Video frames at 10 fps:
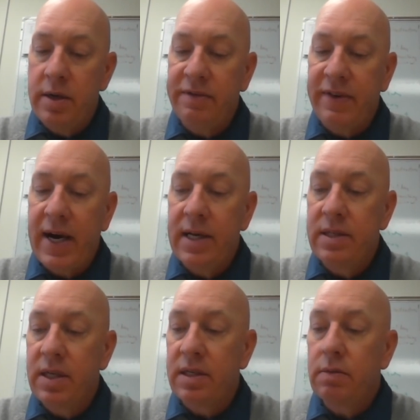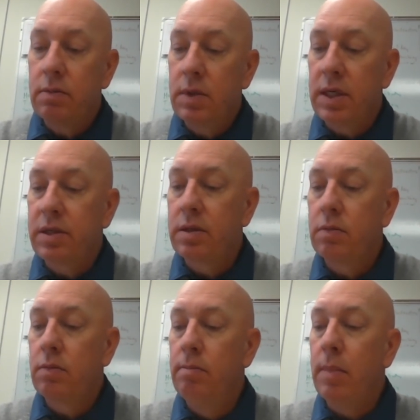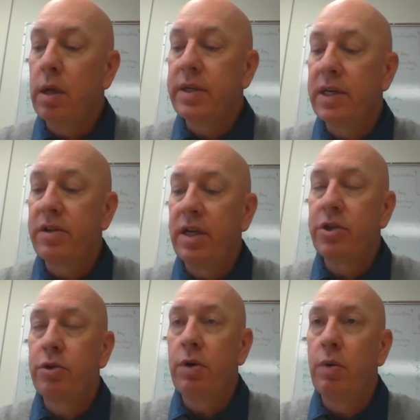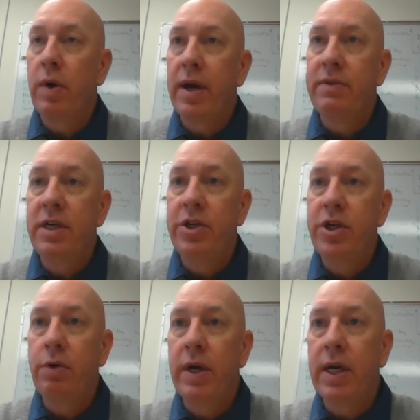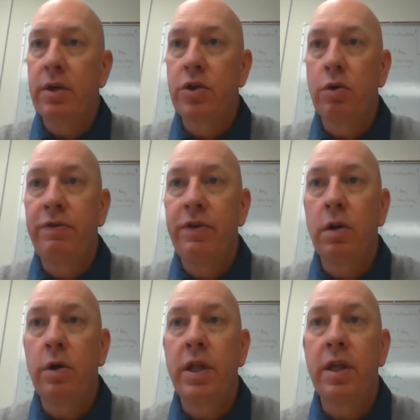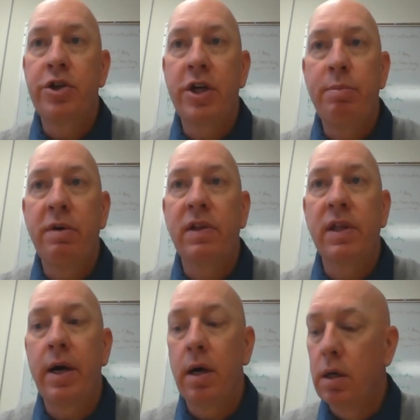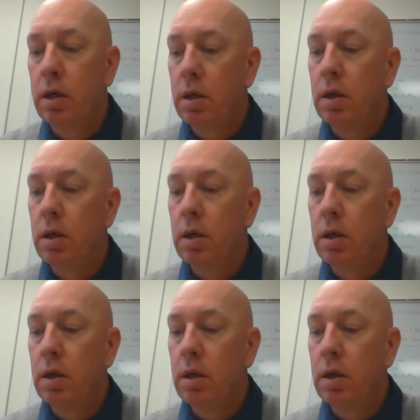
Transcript: devised this multi-sensory way of teaching reading. So if you're learning the shape of a letter,